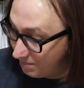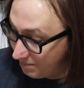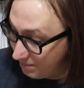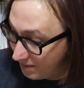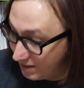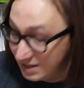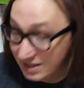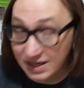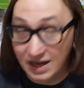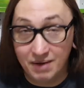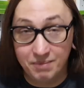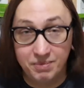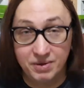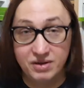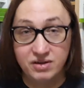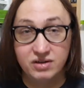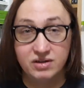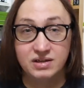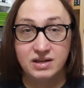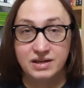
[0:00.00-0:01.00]
Is that
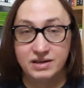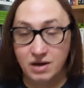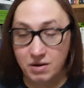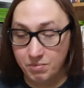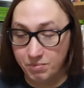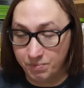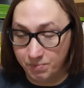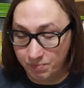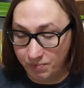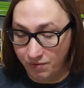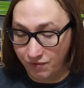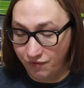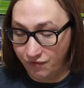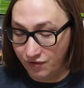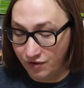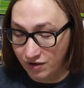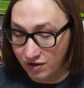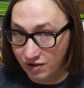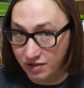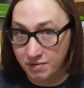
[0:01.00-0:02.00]
because I don't
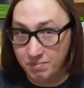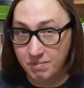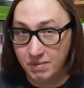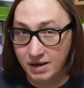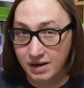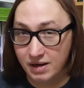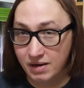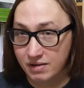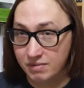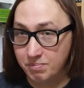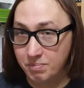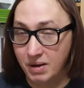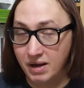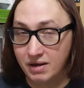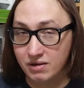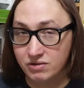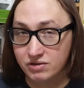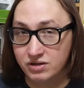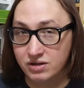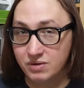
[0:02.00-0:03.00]
prefer the
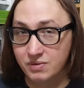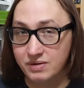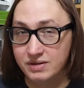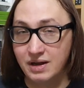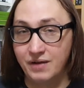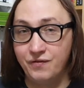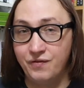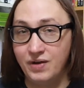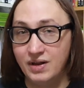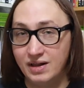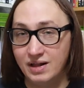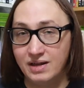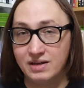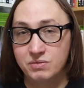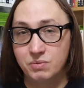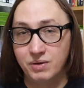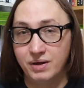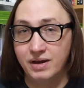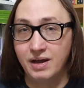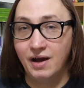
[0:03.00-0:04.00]
PAL shooters? I think that's
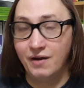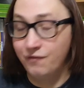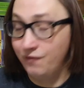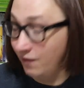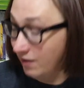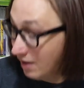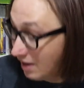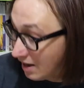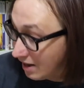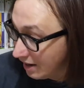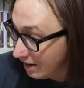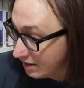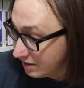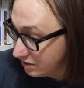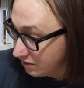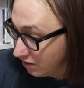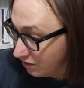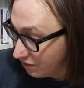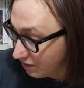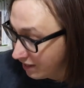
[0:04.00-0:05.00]
what it's
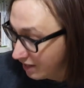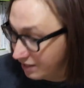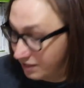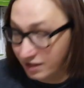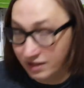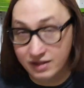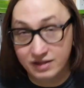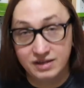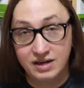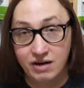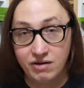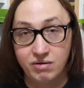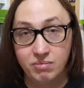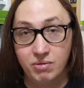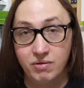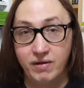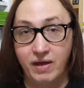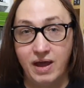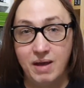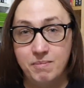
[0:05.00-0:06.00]
not that they're
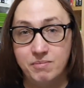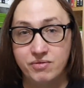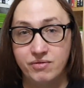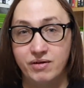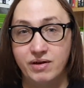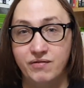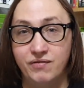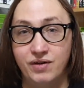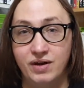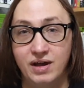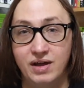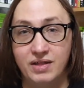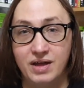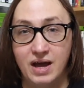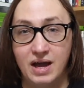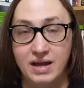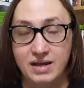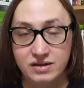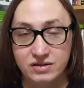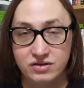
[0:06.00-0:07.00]
terrible games or anything like
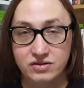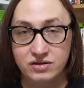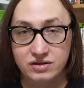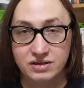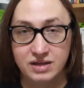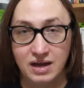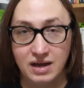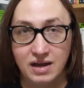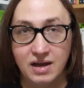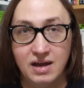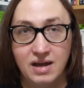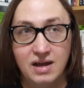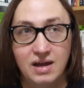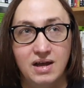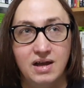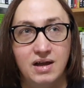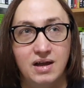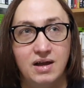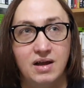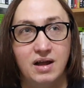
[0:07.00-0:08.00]
that. It's just
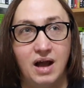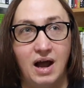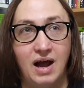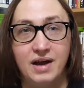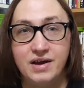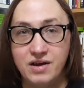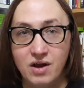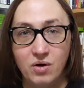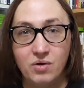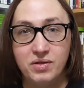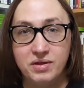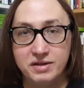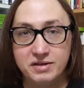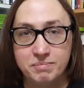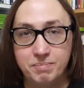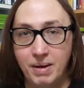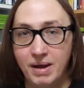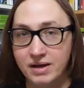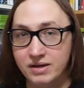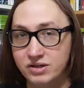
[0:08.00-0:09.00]
I know that there's
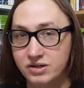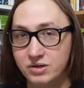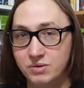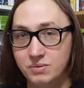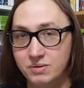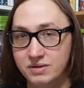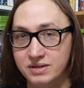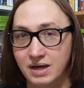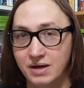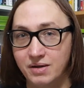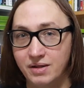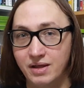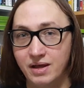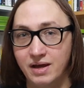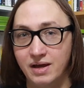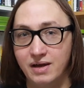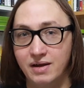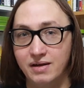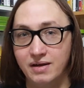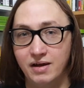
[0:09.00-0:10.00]
better shooters out
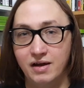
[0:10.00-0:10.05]
there